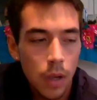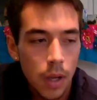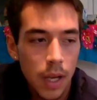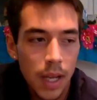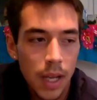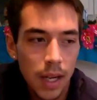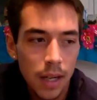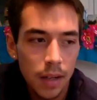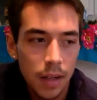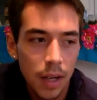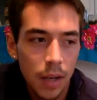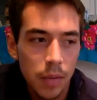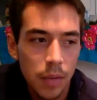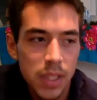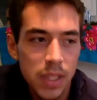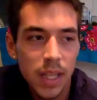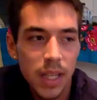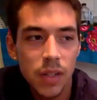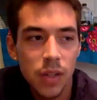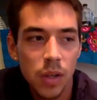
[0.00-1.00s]
And I would
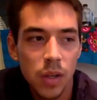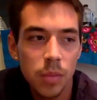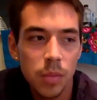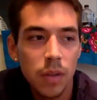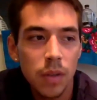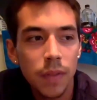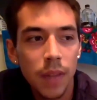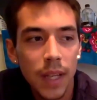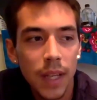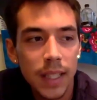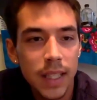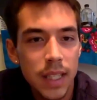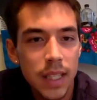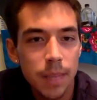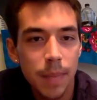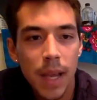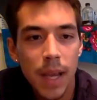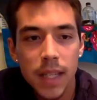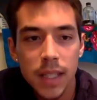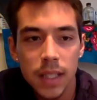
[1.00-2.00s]
say, in terms of like
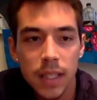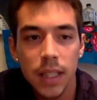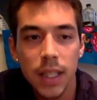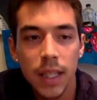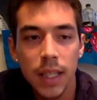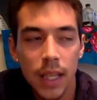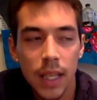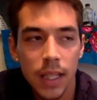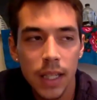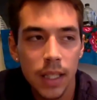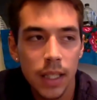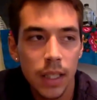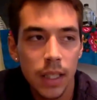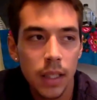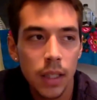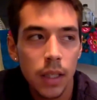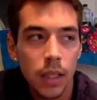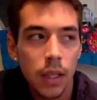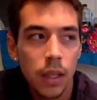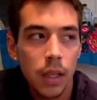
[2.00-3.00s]
dismantling
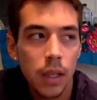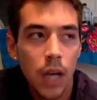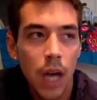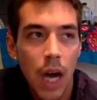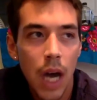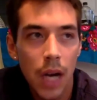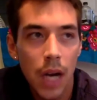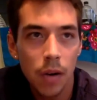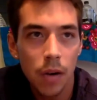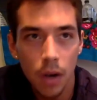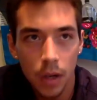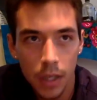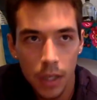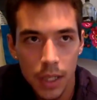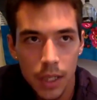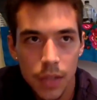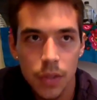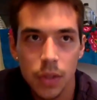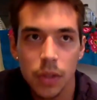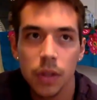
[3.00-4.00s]
any
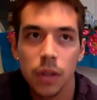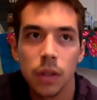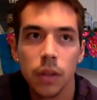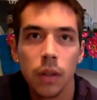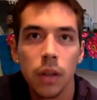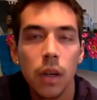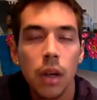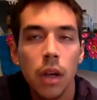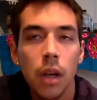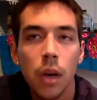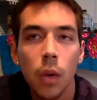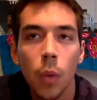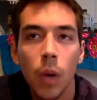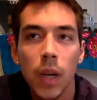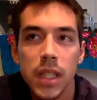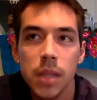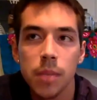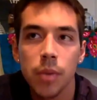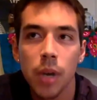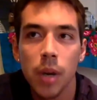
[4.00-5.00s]
hierarchies or
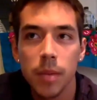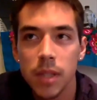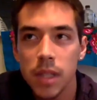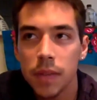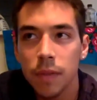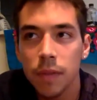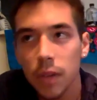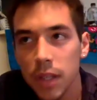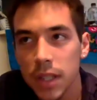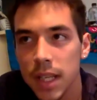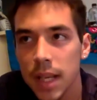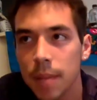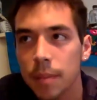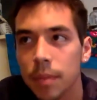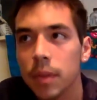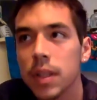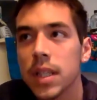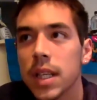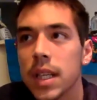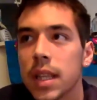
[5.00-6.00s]
white supremacy, for
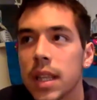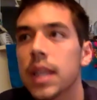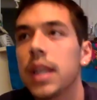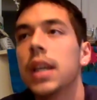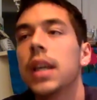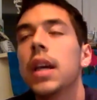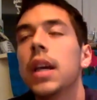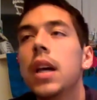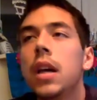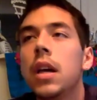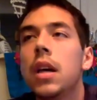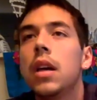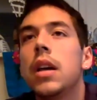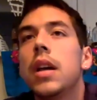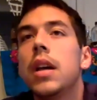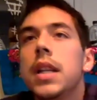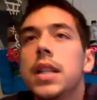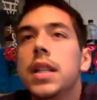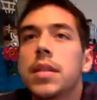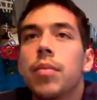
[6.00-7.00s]
example, is I think
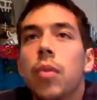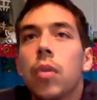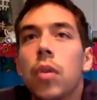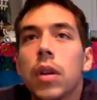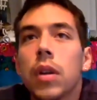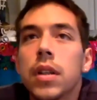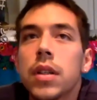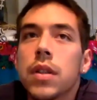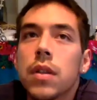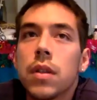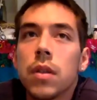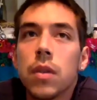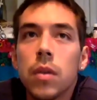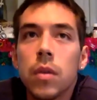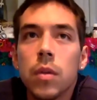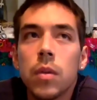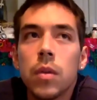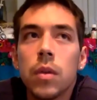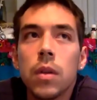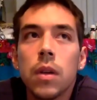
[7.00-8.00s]
it's important
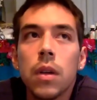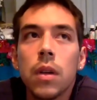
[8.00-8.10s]
to